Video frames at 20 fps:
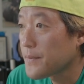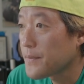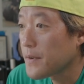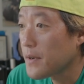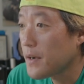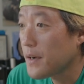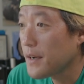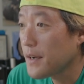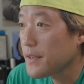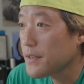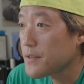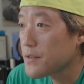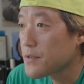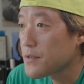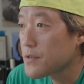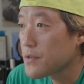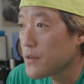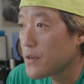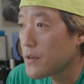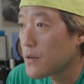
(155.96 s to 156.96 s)
Alright,
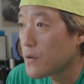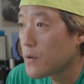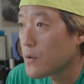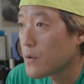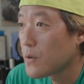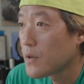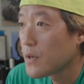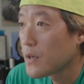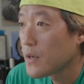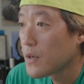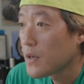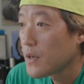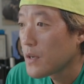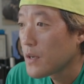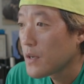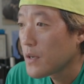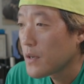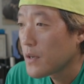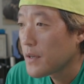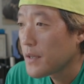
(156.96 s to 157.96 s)
so
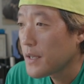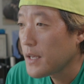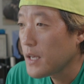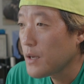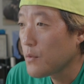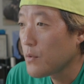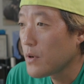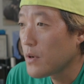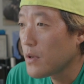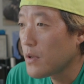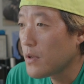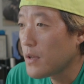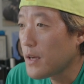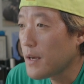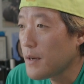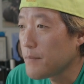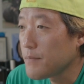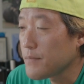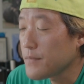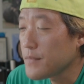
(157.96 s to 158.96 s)
it will,
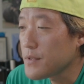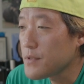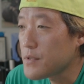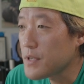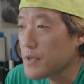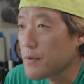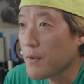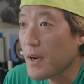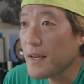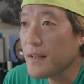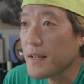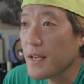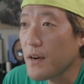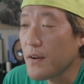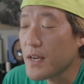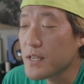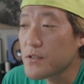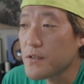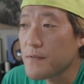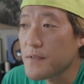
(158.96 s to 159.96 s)
um, you see right now
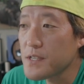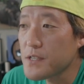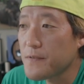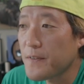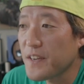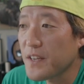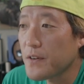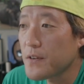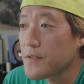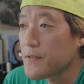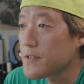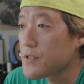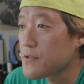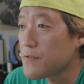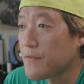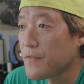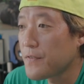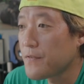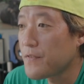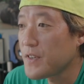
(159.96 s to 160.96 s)
as of this video
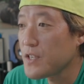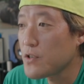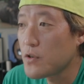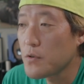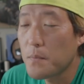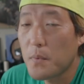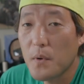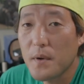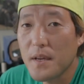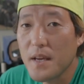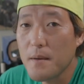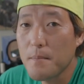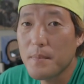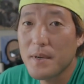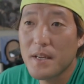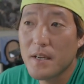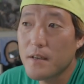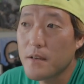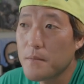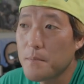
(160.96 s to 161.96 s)
is V two point eight,
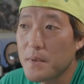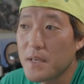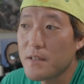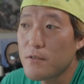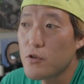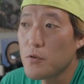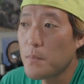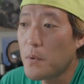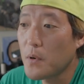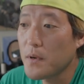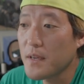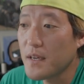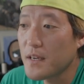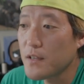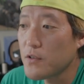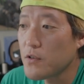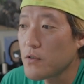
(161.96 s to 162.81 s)
but it could be two point nine, two